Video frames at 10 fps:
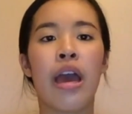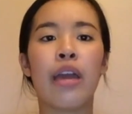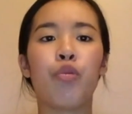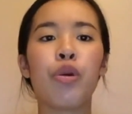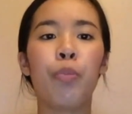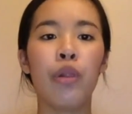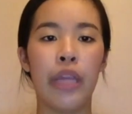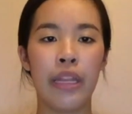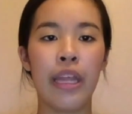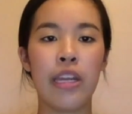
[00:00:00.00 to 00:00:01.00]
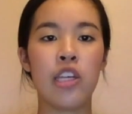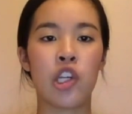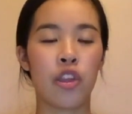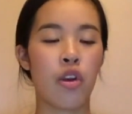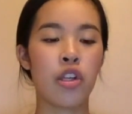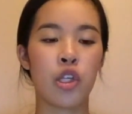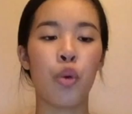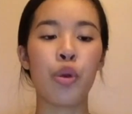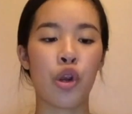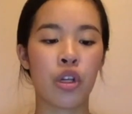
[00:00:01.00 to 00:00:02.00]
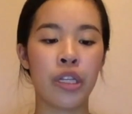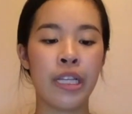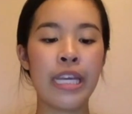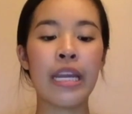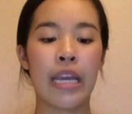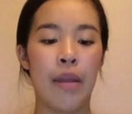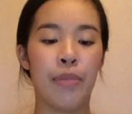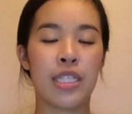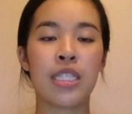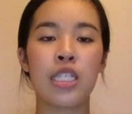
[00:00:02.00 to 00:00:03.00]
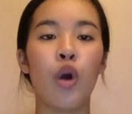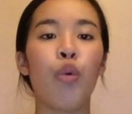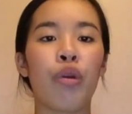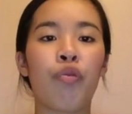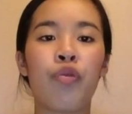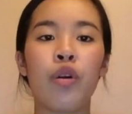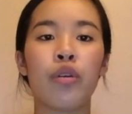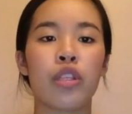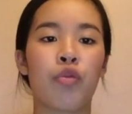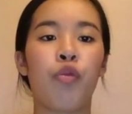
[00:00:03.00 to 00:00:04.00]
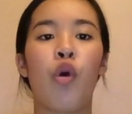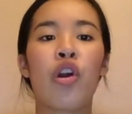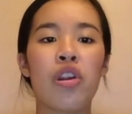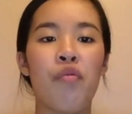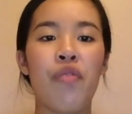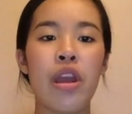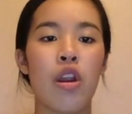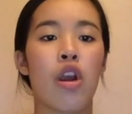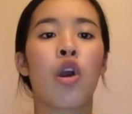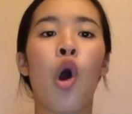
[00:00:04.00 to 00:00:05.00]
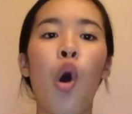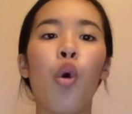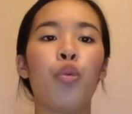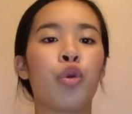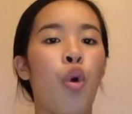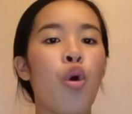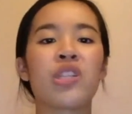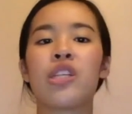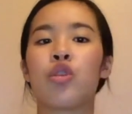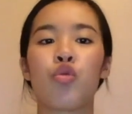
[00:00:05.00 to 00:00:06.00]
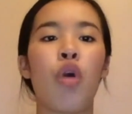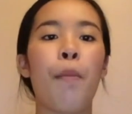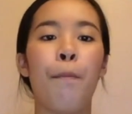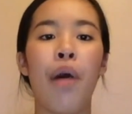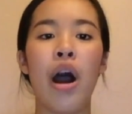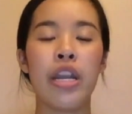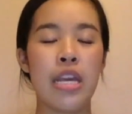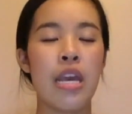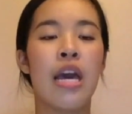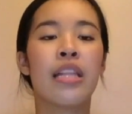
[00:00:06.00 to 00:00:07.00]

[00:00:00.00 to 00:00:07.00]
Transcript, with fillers: And we bloodlet each other until we are clean again, but still we feel this foreign invader, cold, coursing through our body,